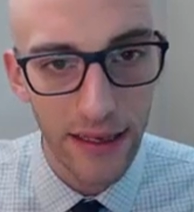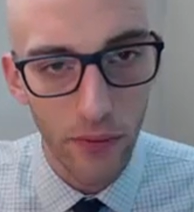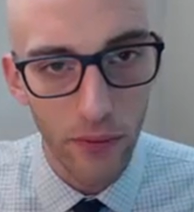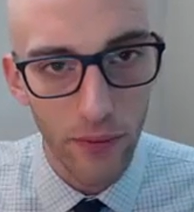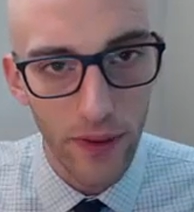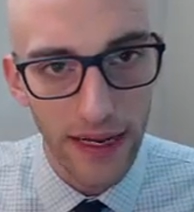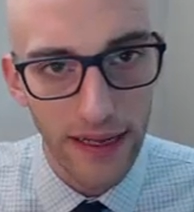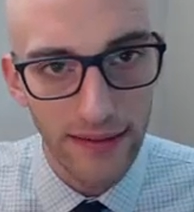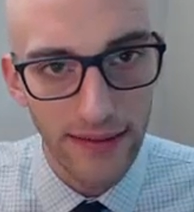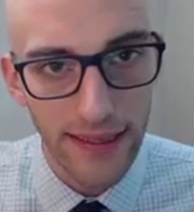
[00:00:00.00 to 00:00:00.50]

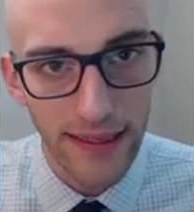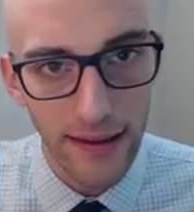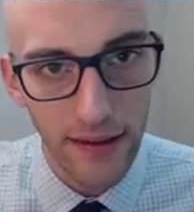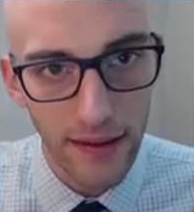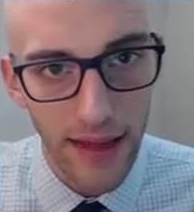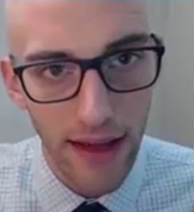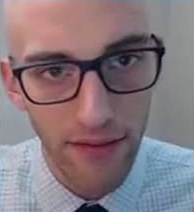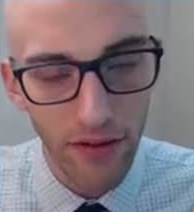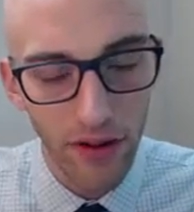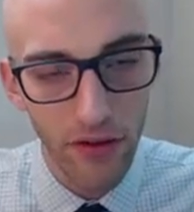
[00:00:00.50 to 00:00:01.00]
We can see the
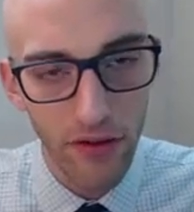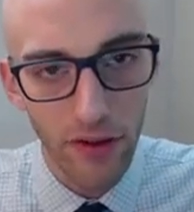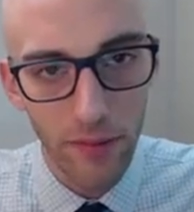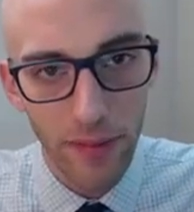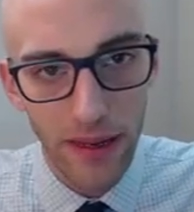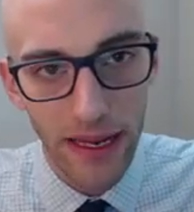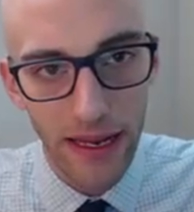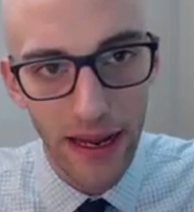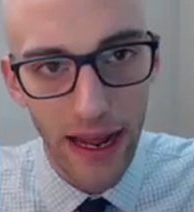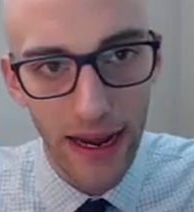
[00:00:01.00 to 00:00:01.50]
level
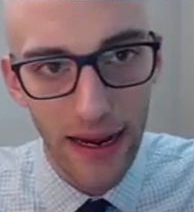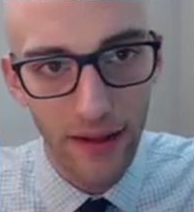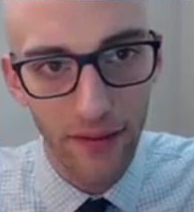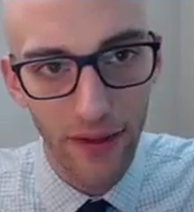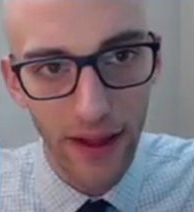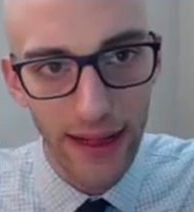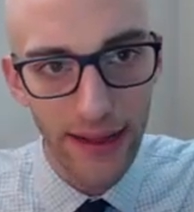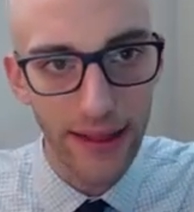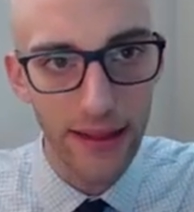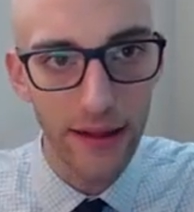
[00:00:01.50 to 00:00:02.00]
would be kind
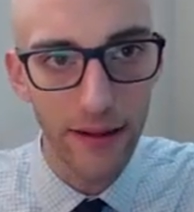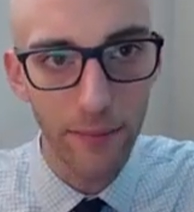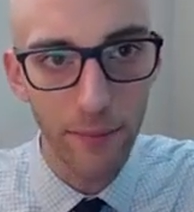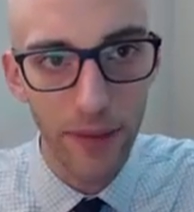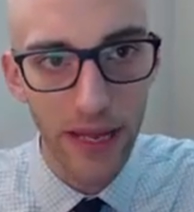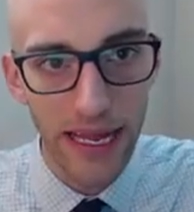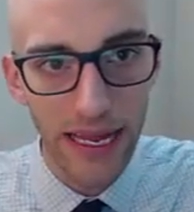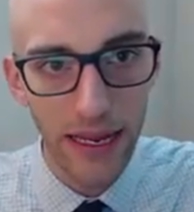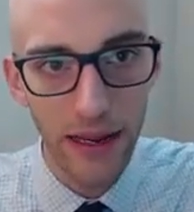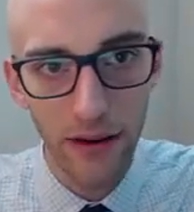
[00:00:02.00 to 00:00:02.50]
of like the
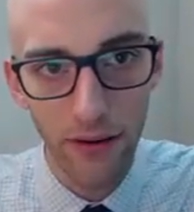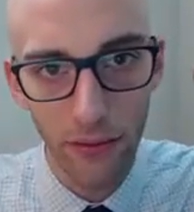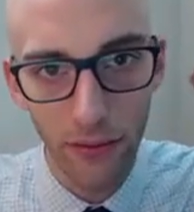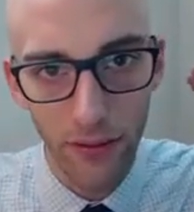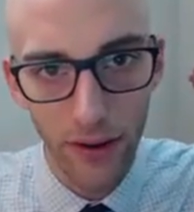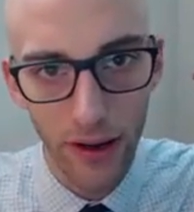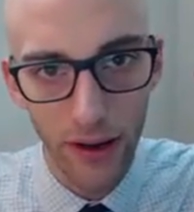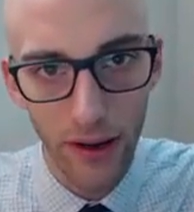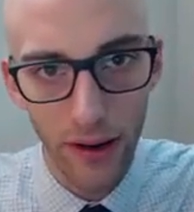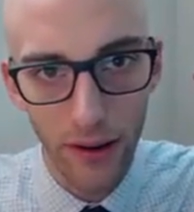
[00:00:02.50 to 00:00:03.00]
peak
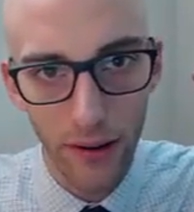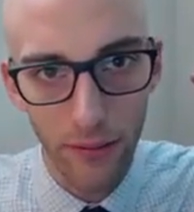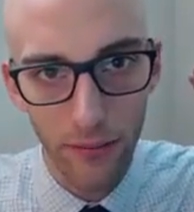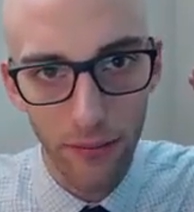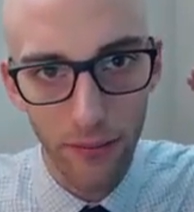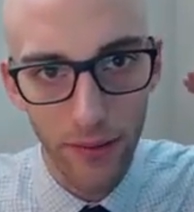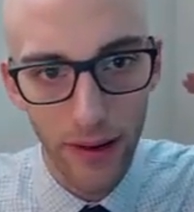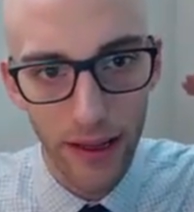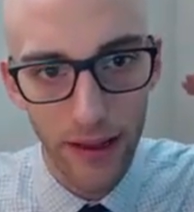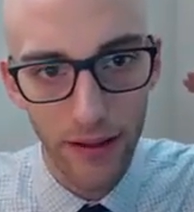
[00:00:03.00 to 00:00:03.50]

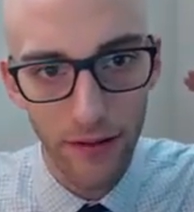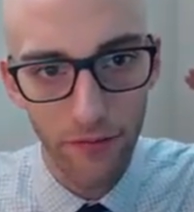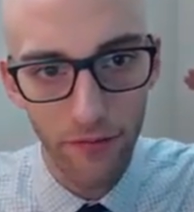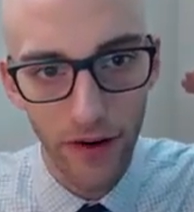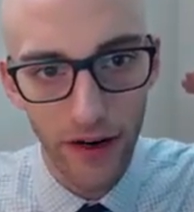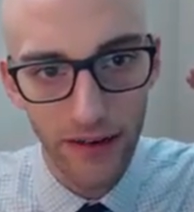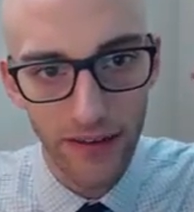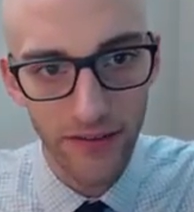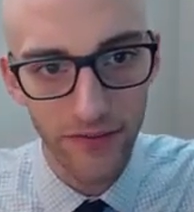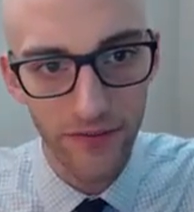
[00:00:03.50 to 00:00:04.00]
where in the
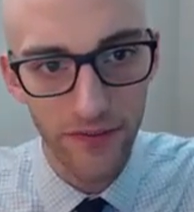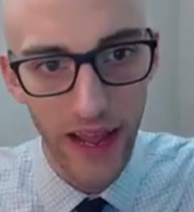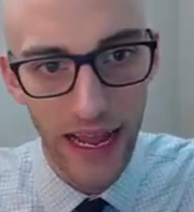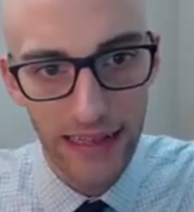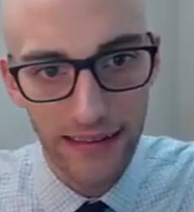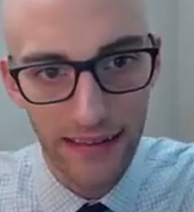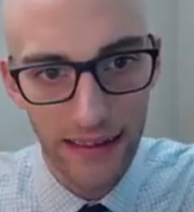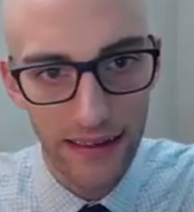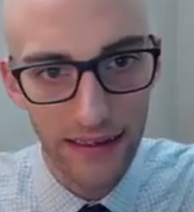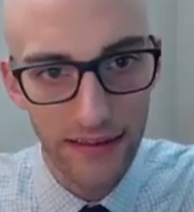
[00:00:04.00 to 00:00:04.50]
first
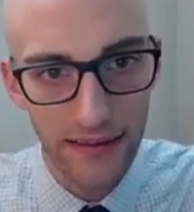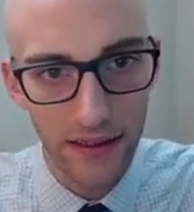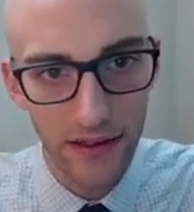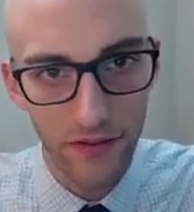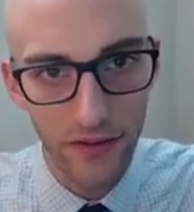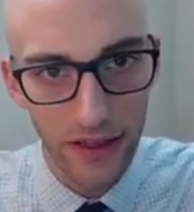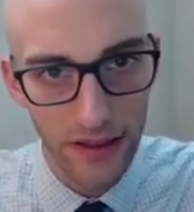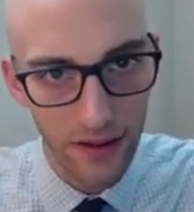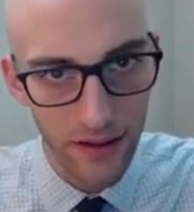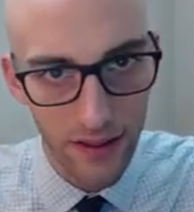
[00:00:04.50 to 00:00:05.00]
phases
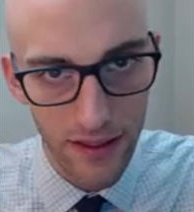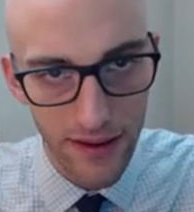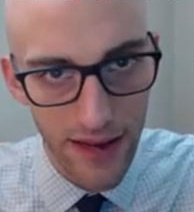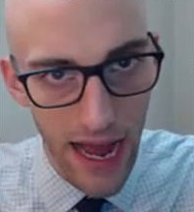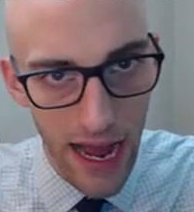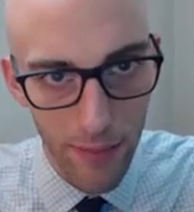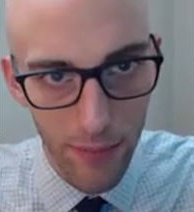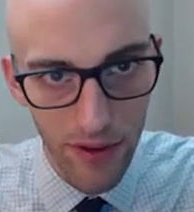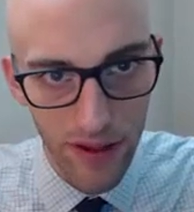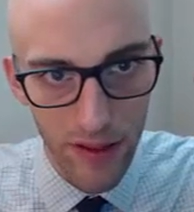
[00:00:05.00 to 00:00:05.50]
of either the
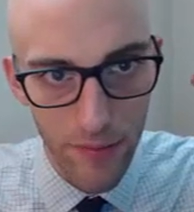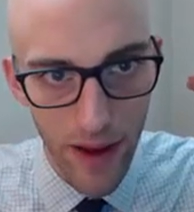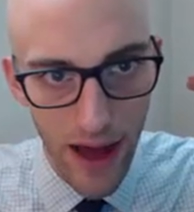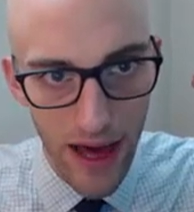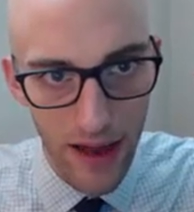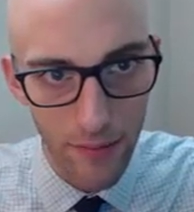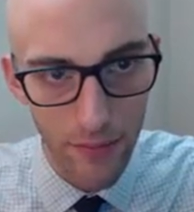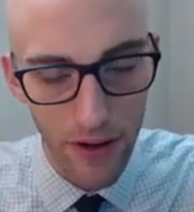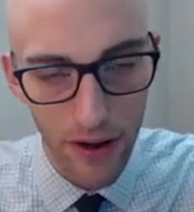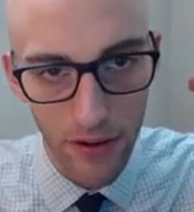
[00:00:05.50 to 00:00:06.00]
top or the
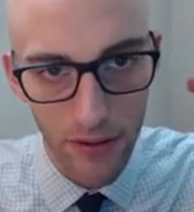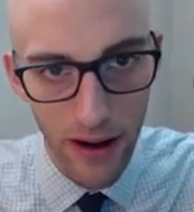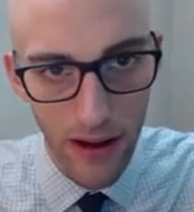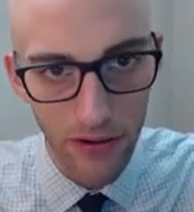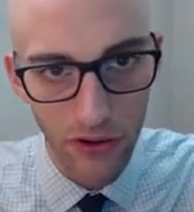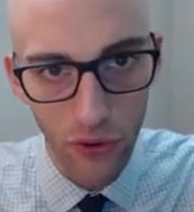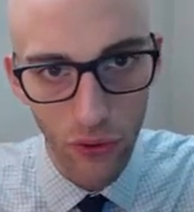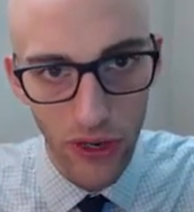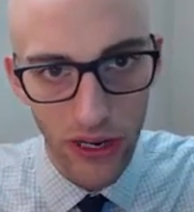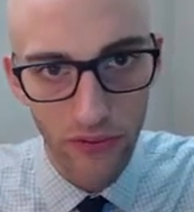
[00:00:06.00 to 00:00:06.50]
bottom, they're
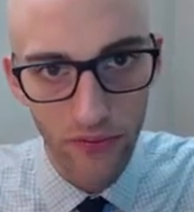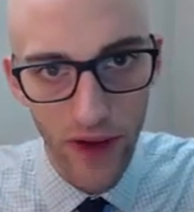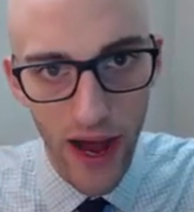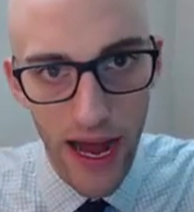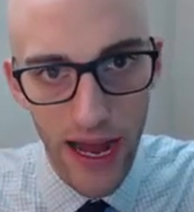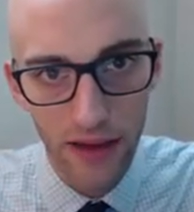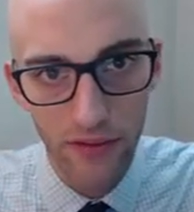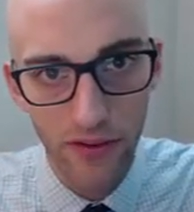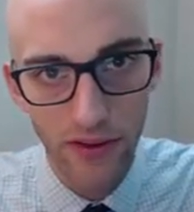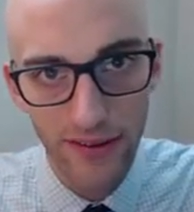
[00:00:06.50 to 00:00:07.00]
around
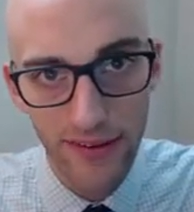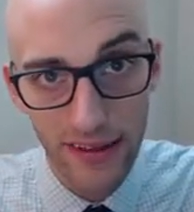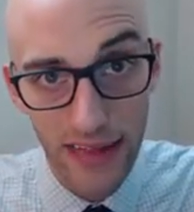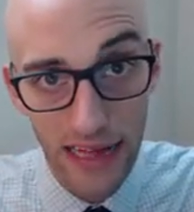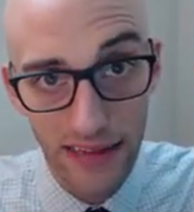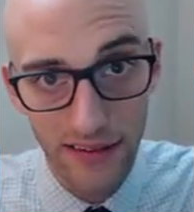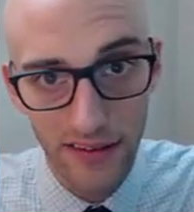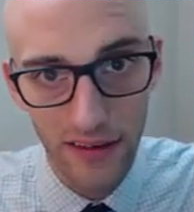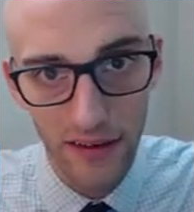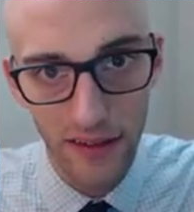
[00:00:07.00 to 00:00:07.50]
25. So
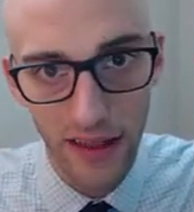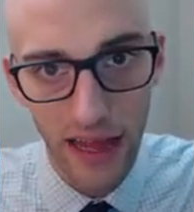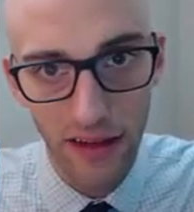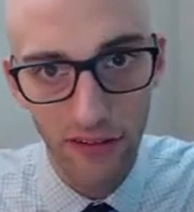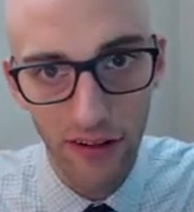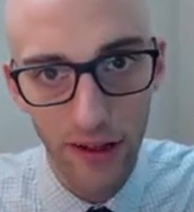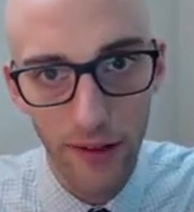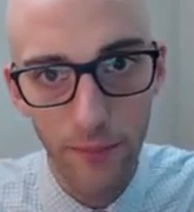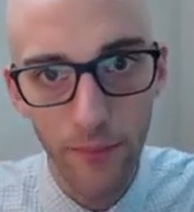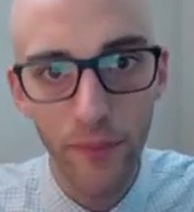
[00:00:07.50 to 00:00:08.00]
that's their
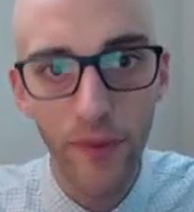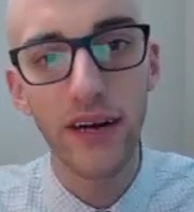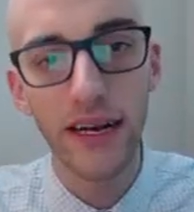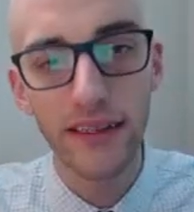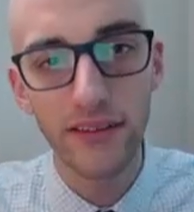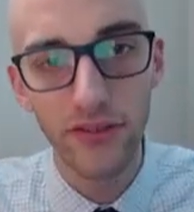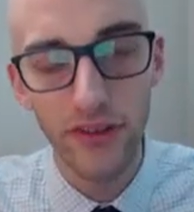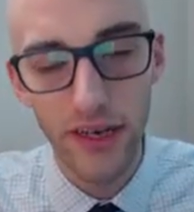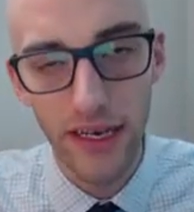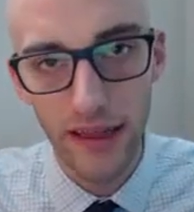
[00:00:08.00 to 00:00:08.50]
level.
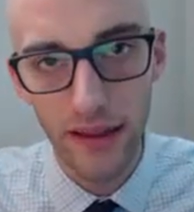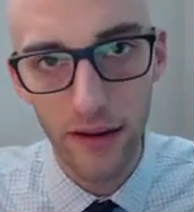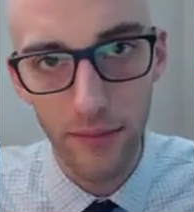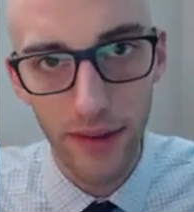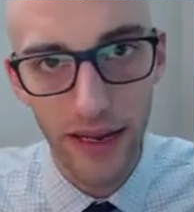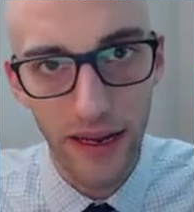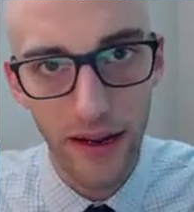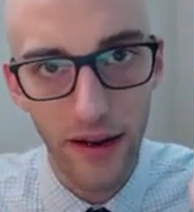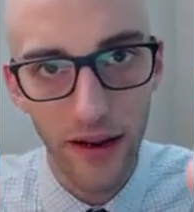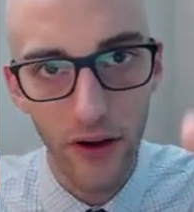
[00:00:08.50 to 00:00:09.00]
Trends would either
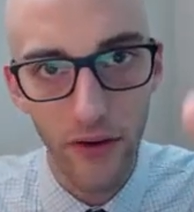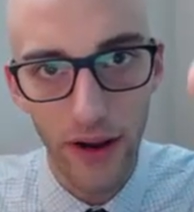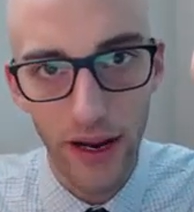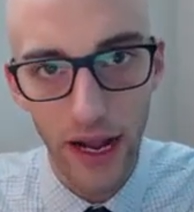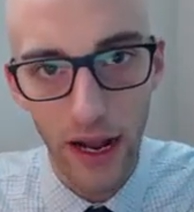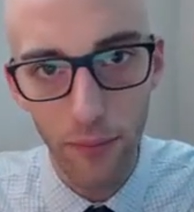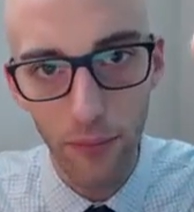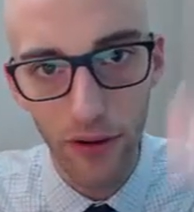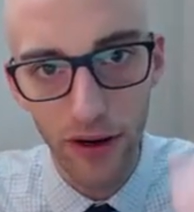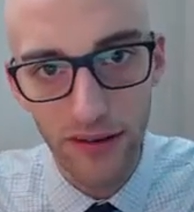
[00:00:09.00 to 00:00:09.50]
be
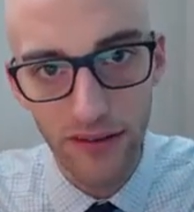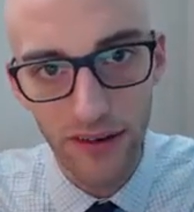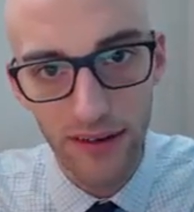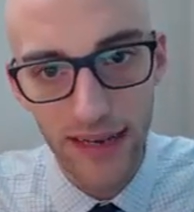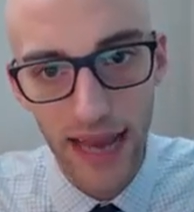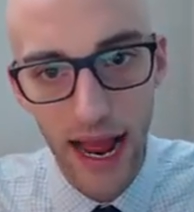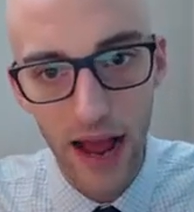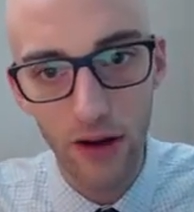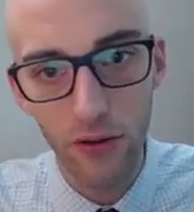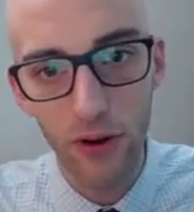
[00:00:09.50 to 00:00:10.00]
going upwards or
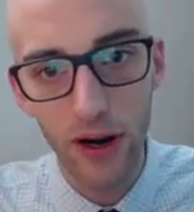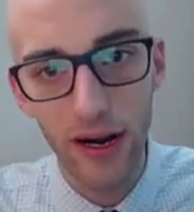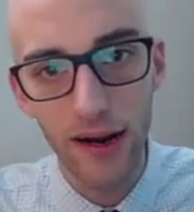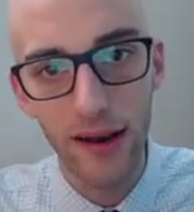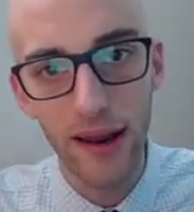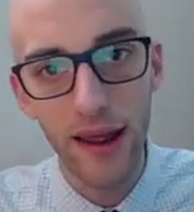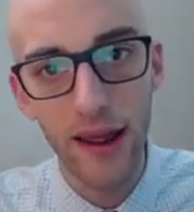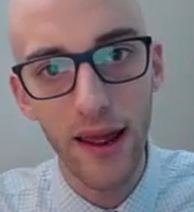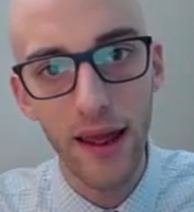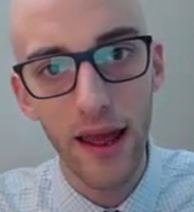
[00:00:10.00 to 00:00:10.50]

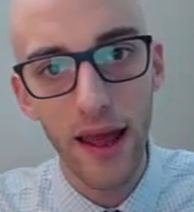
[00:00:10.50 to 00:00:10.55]
downward.